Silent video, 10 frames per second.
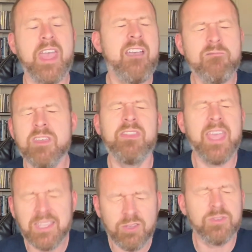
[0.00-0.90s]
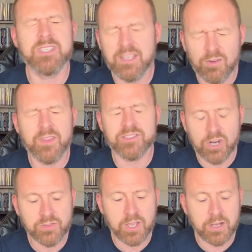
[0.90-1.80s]
everything you see on this
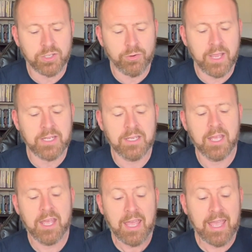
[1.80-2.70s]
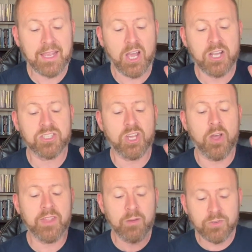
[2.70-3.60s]
earth, God created. And God
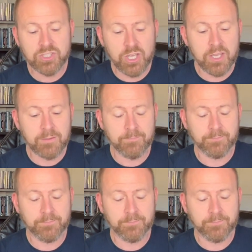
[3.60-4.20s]
saw that it was good.